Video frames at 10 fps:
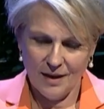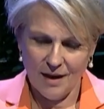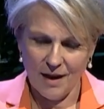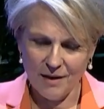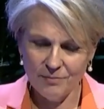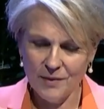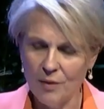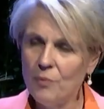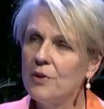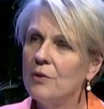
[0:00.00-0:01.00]
I
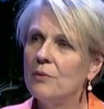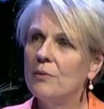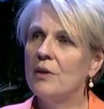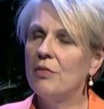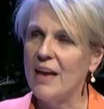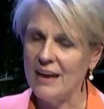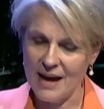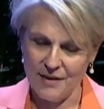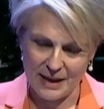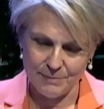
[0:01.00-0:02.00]
want to thank
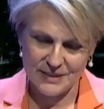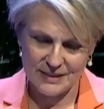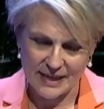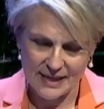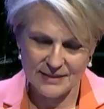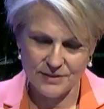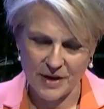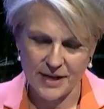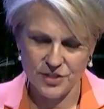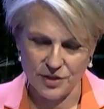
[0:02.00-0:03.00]
our MCs,
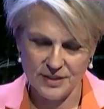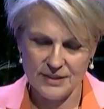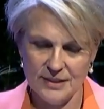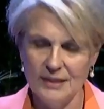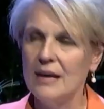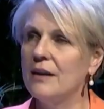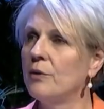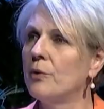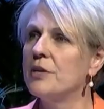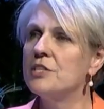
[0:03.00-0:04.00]
Ray Johnston and
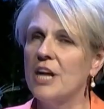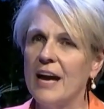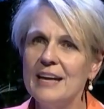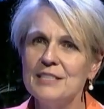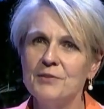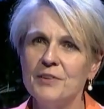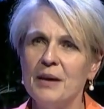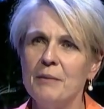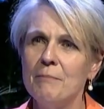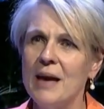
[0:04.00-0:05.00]
Laura Jays, for
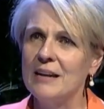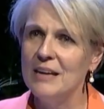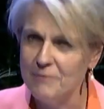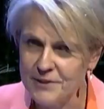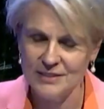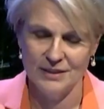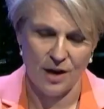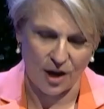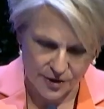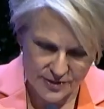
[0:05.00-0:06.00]
their magnificent
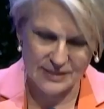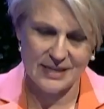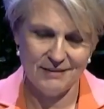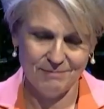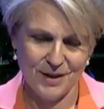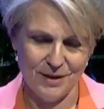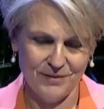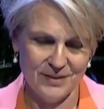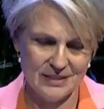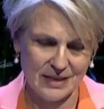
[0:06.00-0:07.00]
hosting
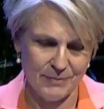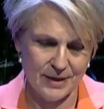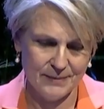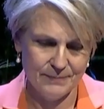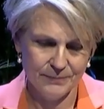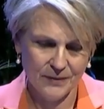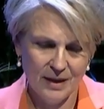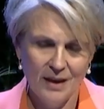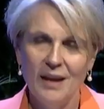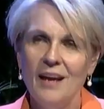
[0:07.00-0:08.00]
of the summit.
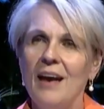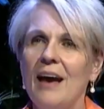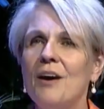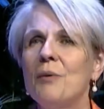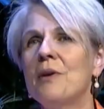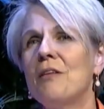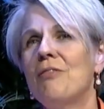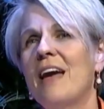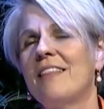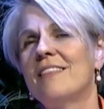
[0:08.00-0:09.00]
And I want to
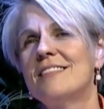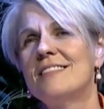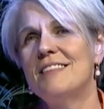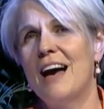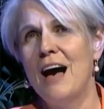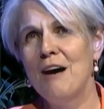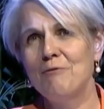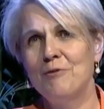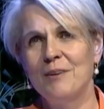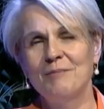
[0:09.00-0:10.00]
thank the
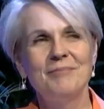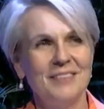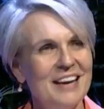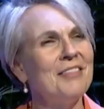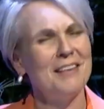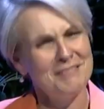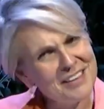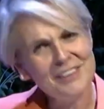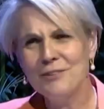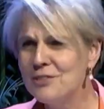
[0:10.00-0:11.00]
staff. Yeah, they
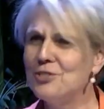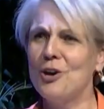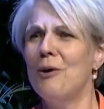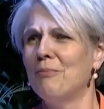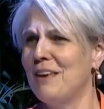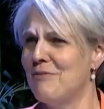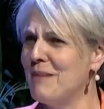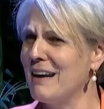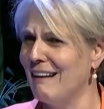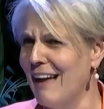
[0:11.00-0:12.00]
did a good job. Give them
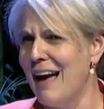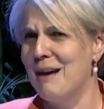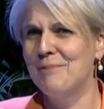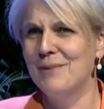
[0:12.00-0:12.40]
a clap.